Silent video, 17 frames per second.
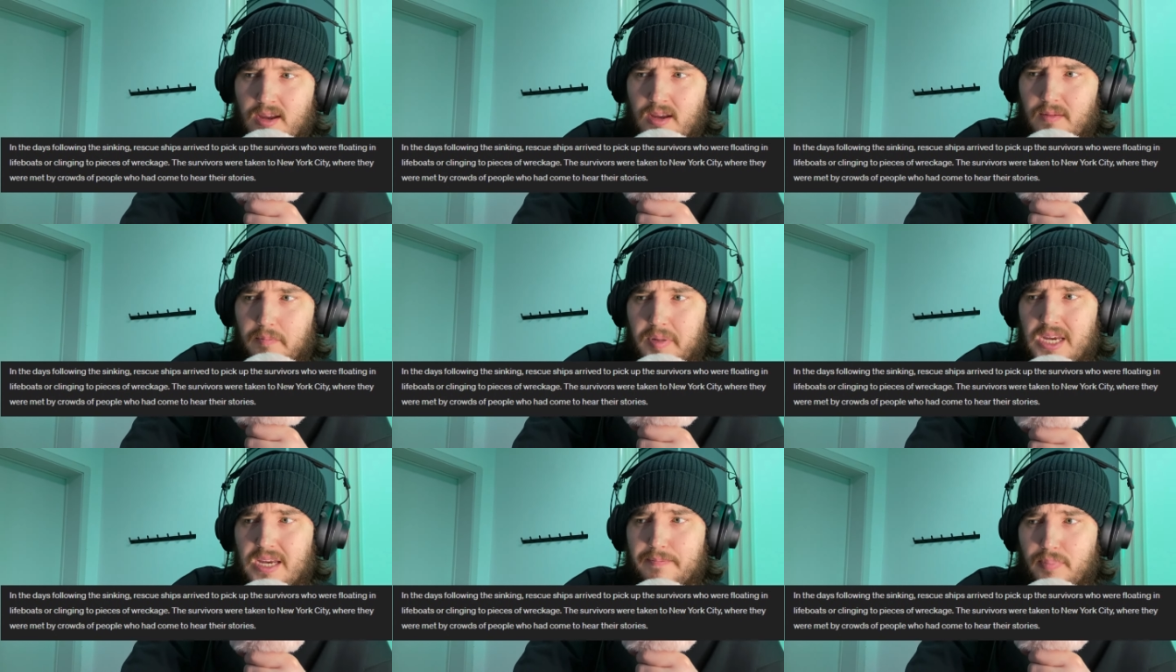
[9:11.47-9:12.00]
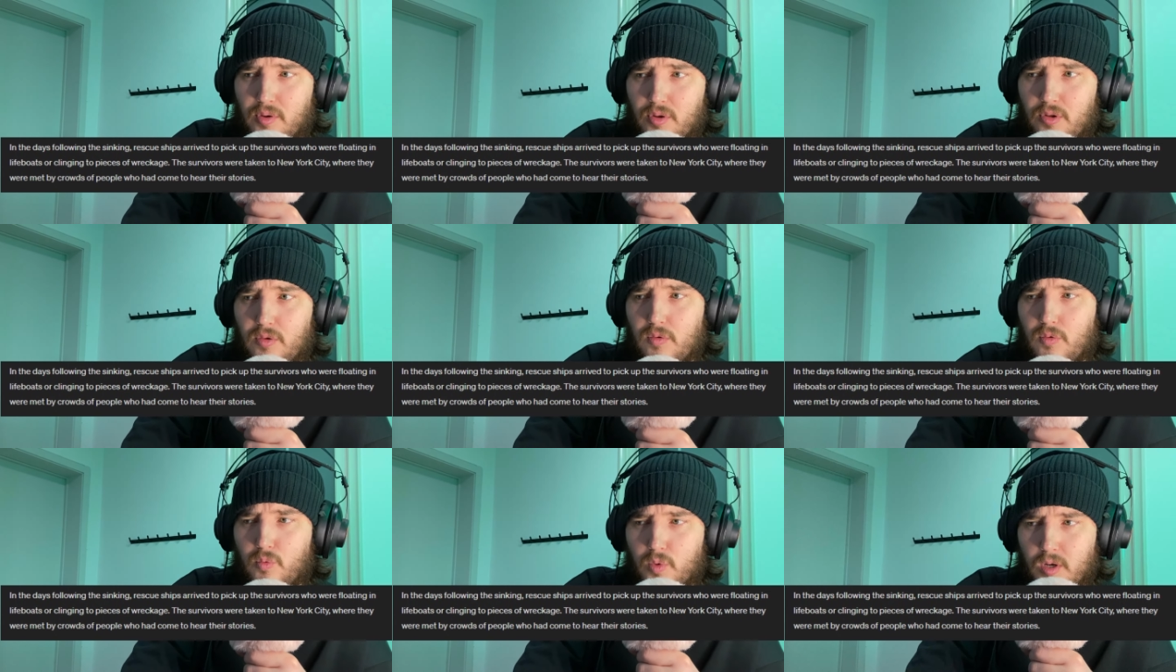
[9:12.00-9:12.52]

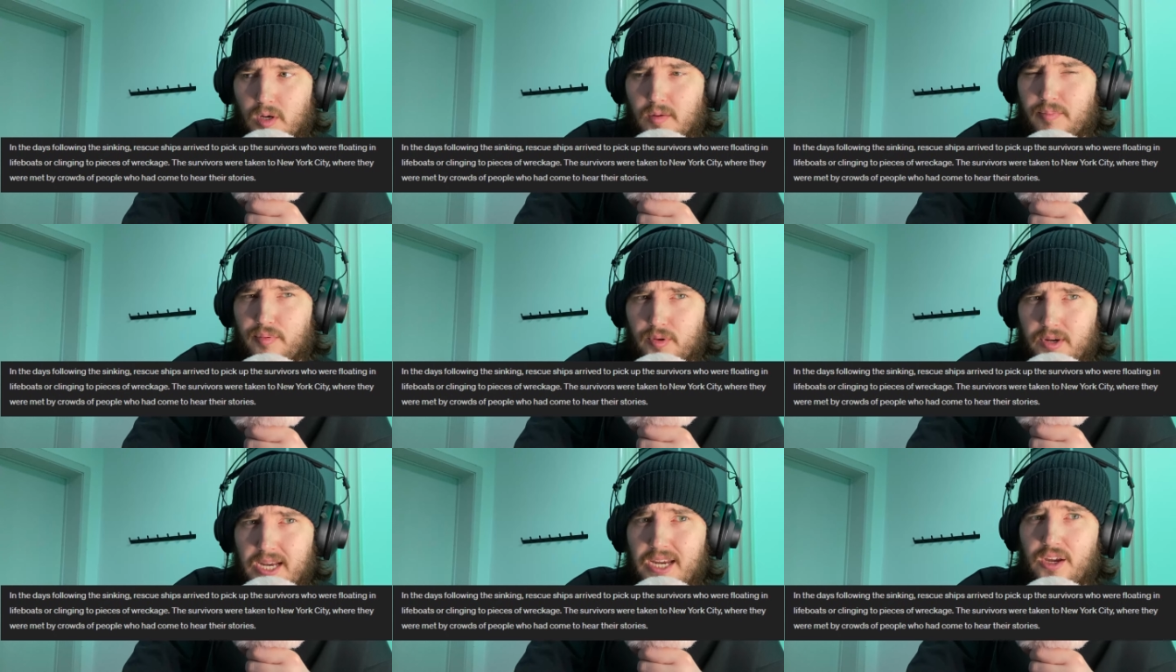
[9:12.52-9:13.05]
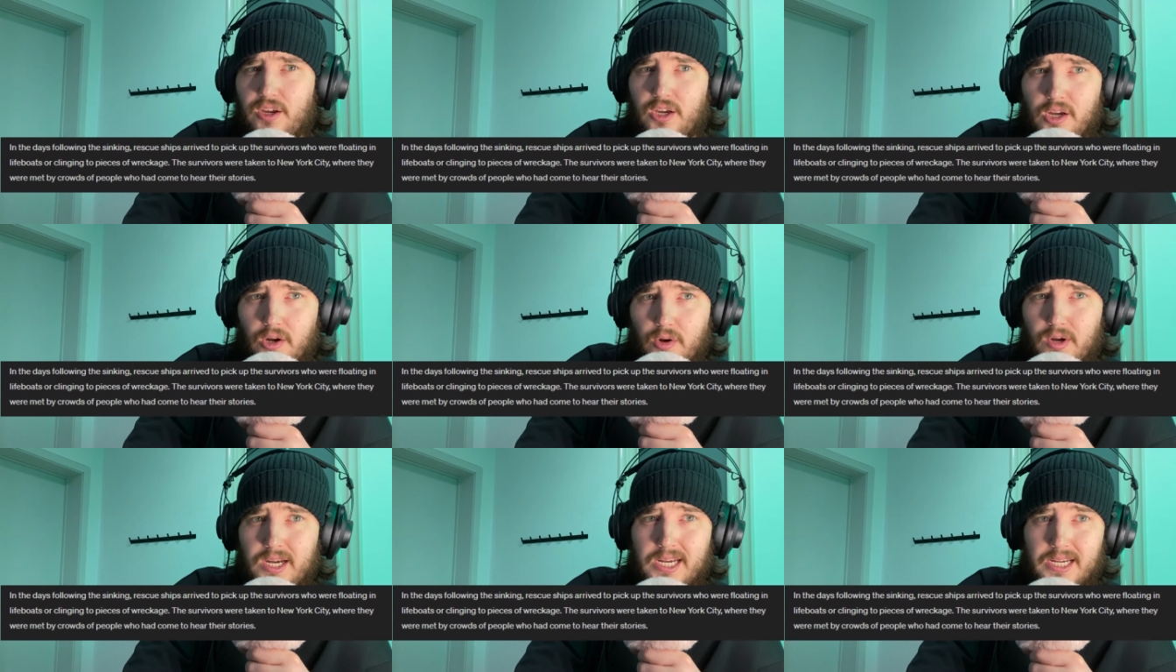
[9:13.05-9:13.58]
people were pretty
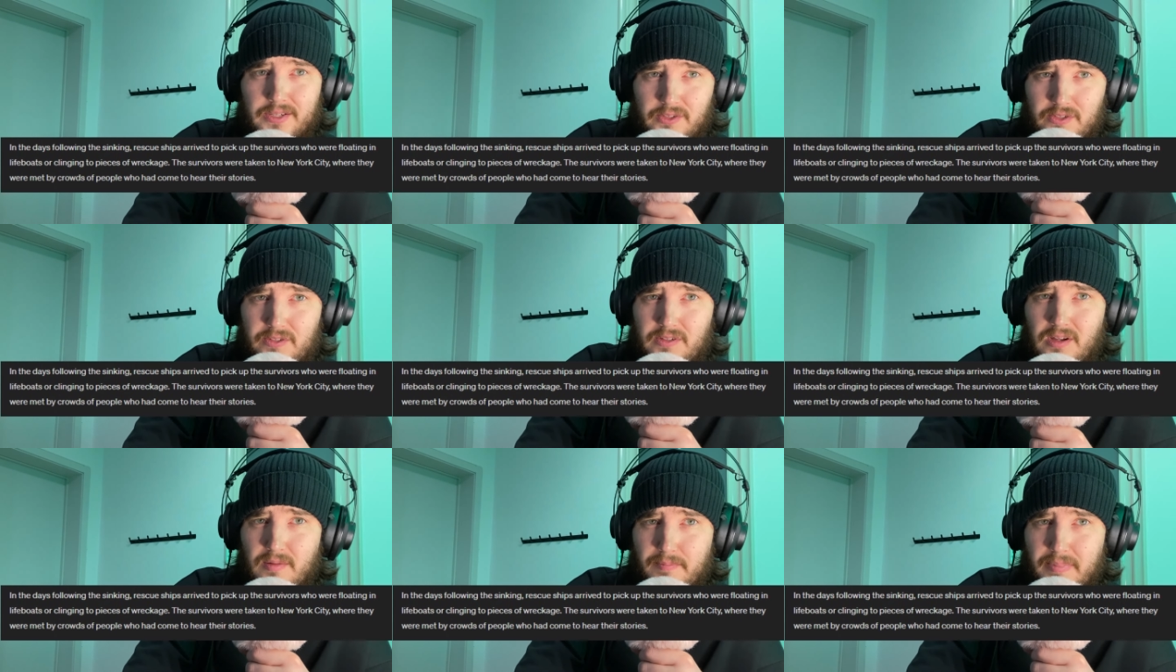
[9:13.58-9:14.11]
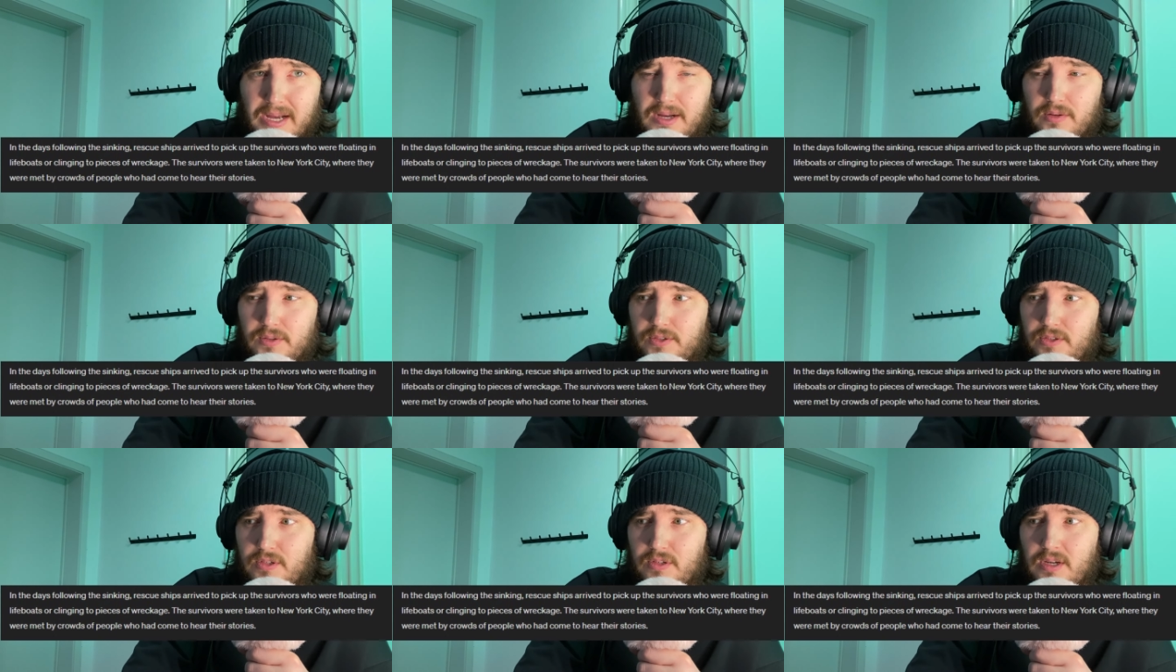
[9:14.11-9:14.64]
curious
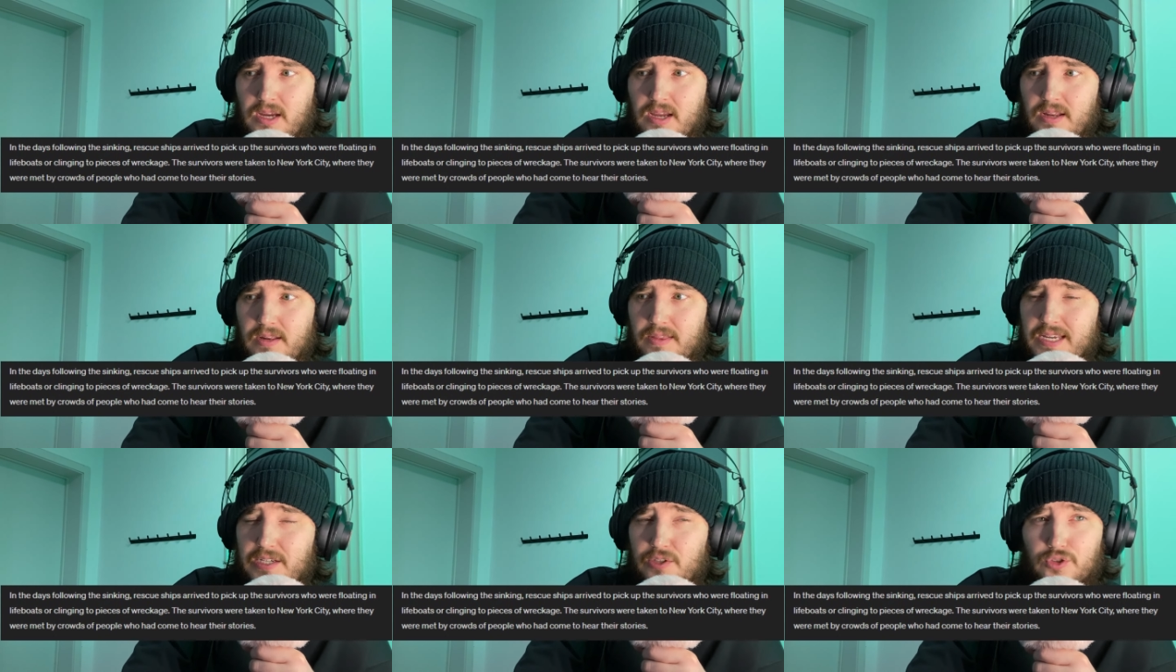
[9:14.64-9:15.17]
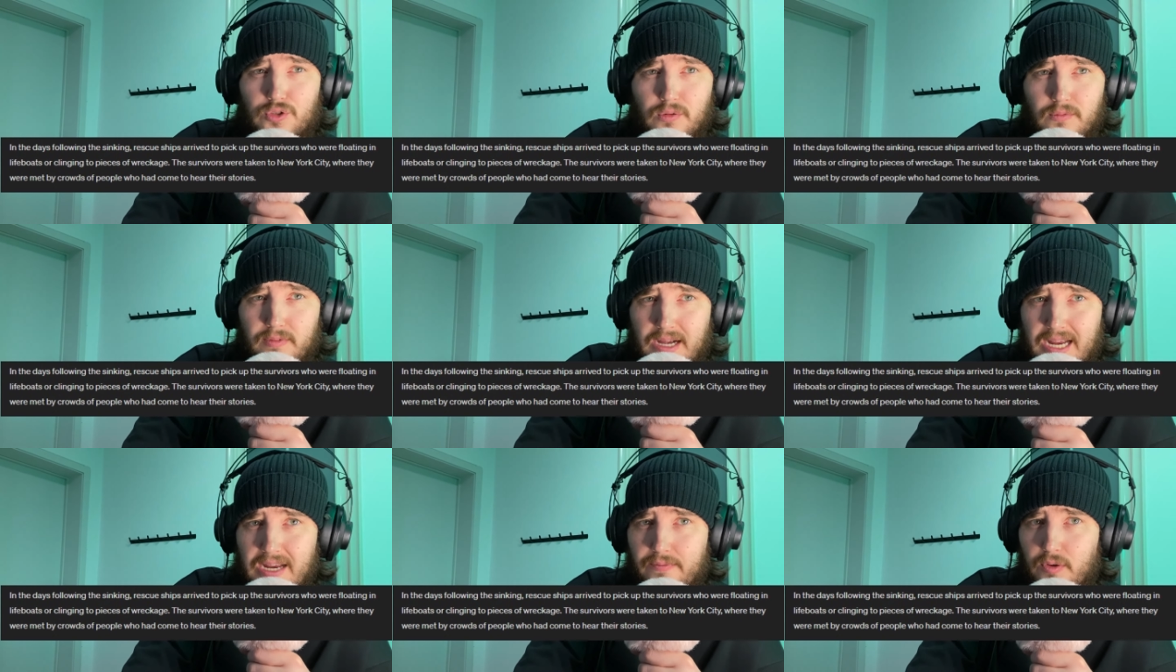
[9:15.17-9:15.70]
about these
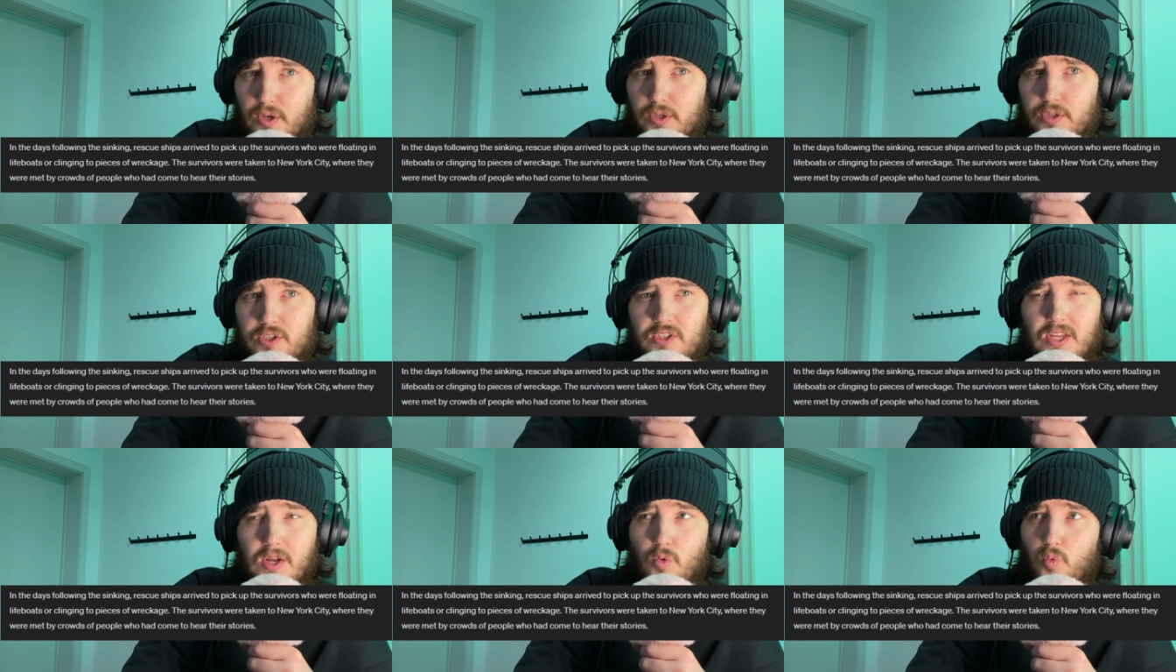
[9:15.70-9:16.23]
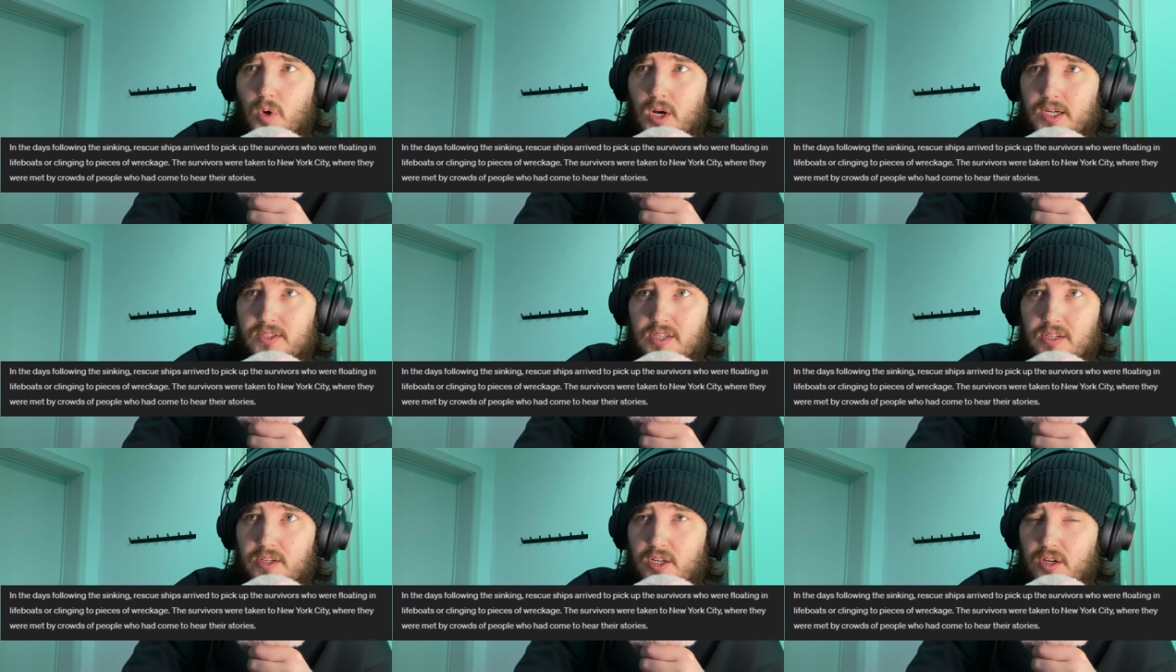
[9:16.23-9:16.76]
survivors. They
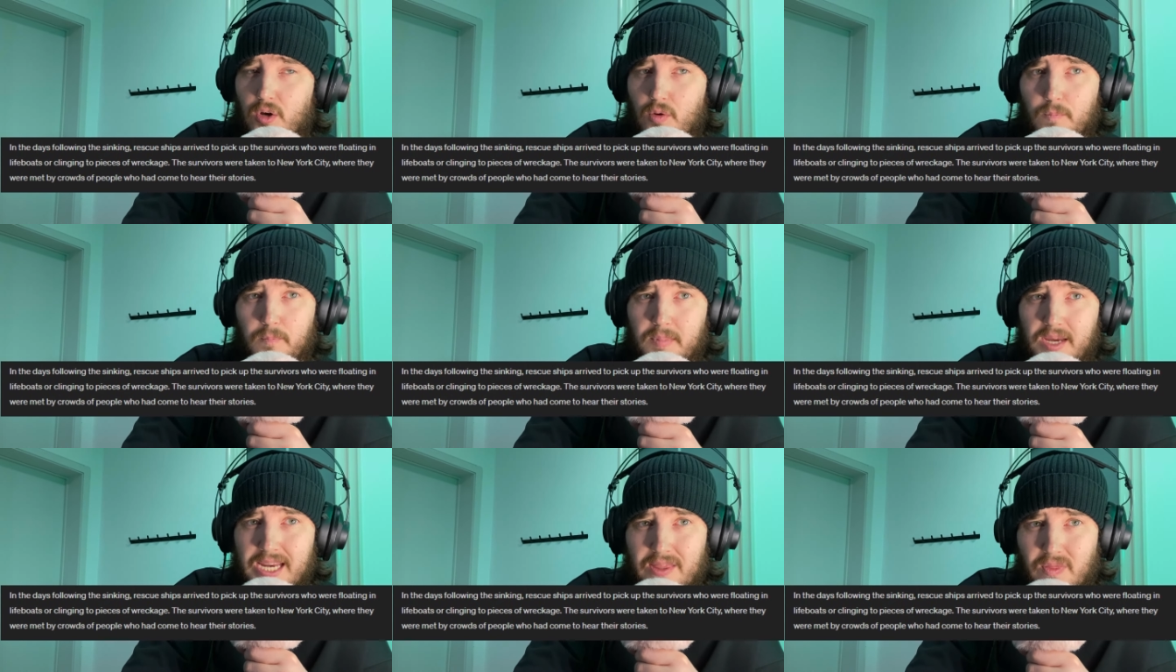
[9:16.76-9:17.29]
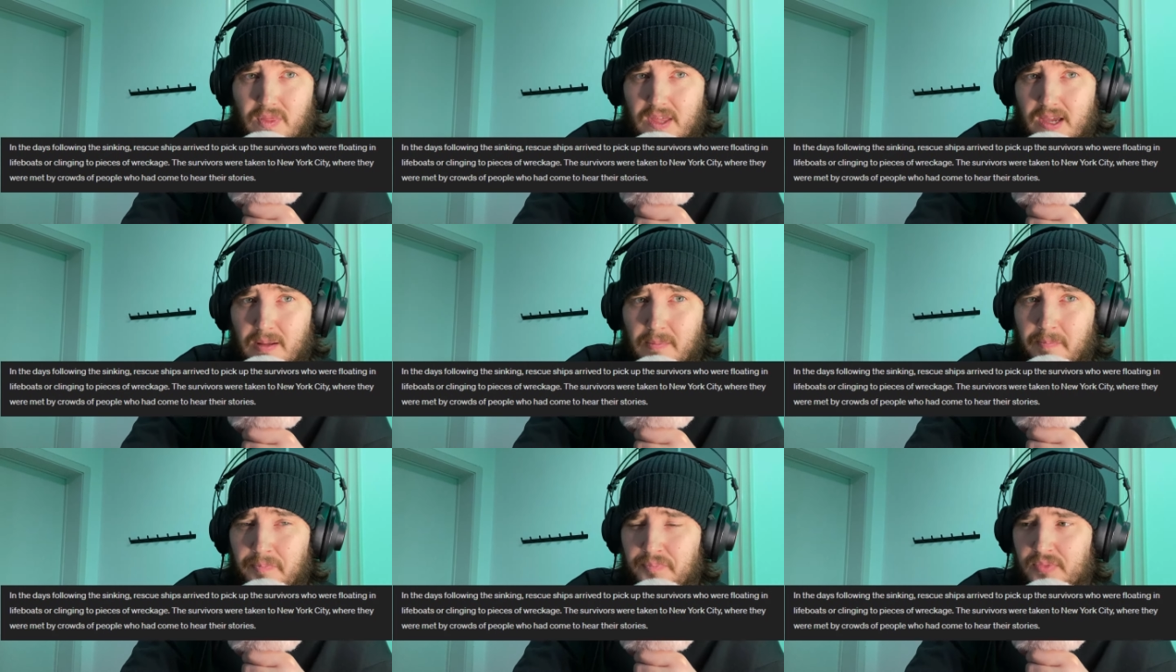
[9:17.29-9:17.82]
wanted to go meet
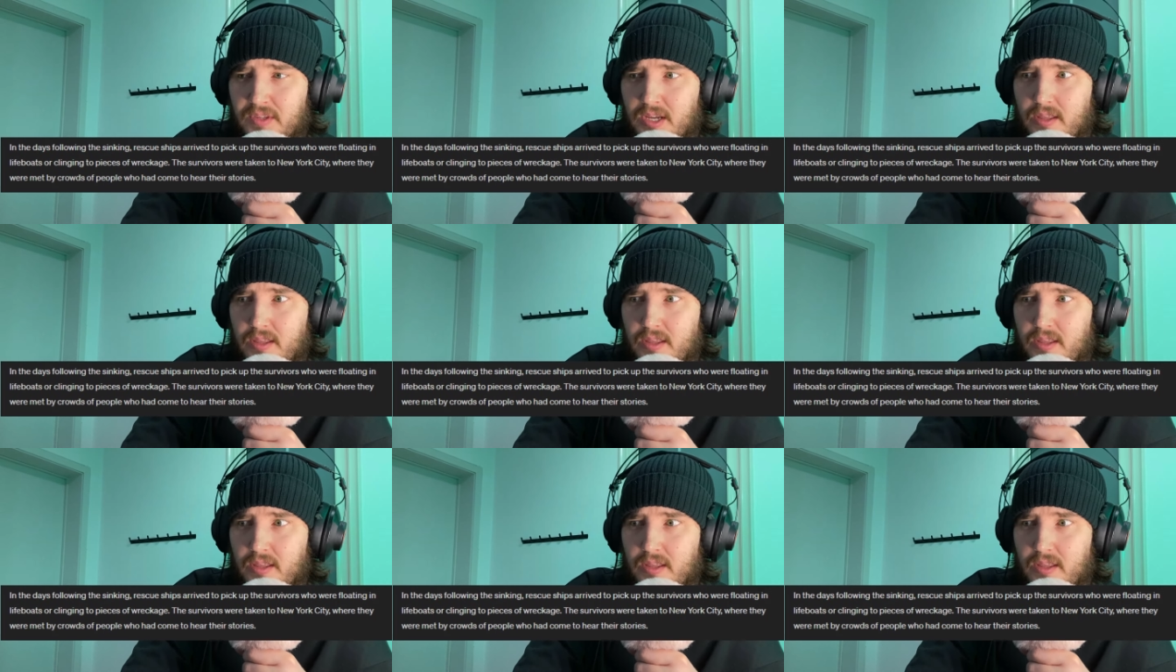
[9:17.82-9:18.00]
them.